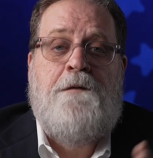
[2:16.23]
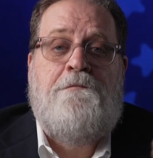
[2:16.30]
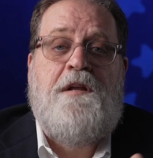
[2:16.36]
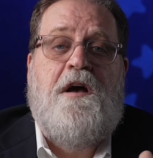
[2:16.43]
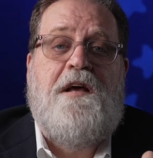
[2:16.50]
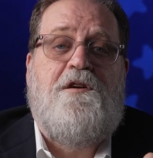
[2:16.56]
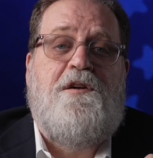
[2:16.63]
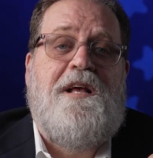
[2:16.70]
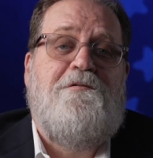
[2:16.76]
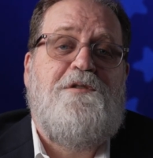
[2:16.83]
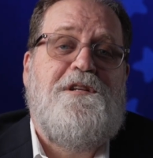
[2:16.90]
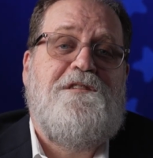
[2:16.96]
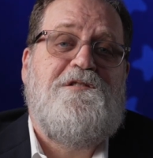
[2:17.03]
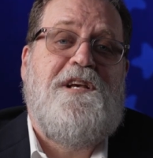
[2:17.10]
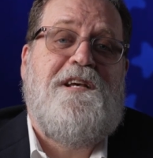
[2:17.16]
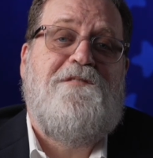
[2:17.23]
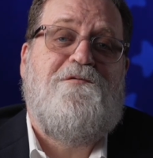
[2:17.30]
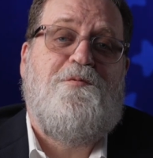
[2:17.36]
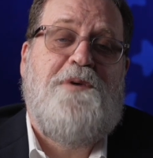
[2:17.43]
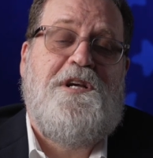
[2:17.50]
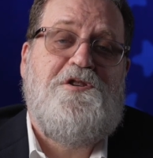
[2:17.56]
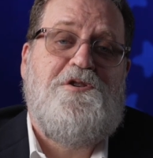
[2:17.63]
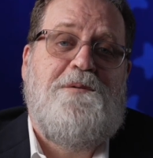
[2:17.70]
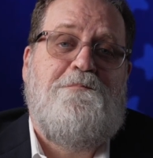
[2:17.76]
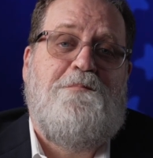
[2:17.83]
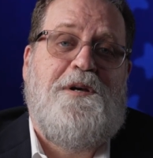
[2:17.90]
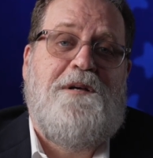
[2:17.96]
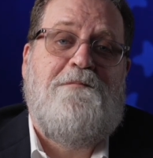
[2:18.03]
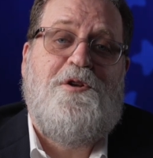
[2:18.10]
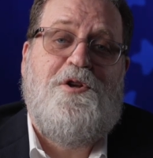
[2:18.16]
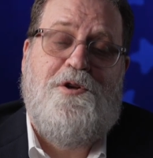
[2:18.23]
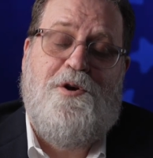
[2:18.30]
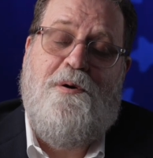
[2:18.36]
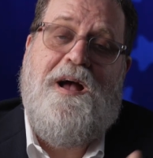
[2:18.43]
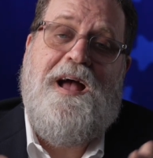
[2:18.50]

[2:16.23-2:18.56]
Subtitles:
Now, I don't have any inside information, but, you know,